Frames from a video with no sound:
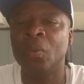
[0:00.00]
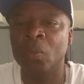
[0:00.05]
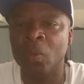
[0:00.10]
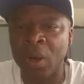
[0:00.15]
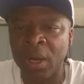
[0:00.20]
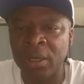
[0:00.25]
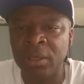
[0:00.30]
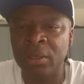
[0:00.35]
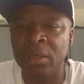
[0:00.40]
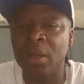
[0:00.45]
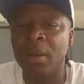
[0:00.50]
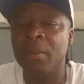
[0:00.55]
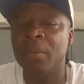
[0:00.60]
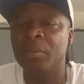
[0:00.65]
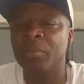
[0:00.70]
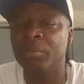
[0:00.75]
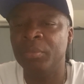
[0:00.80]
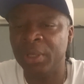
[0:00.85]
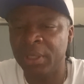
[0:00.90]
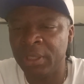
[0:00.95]
£1
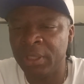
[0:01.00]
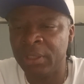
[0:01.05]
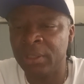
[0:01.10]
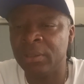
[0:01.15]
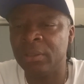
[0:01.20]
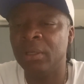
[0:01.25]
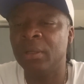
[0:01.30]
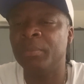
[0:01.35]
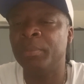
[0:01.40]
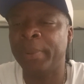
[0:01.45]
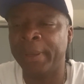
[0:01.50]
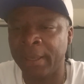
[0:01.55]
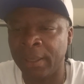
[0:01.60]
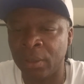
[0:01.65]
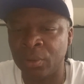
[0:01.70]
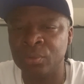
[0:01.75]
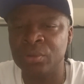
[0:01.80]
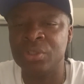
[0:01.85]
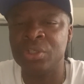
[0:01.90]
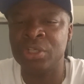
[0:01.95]
million
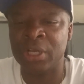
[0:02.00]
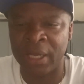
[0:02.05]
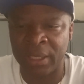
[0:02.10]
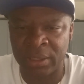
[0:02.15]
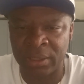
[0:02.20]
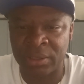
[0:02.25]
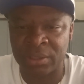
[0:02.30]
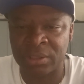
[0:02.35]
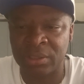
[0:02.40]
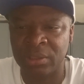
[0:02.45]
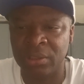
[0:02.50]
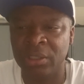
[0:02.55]
challenge.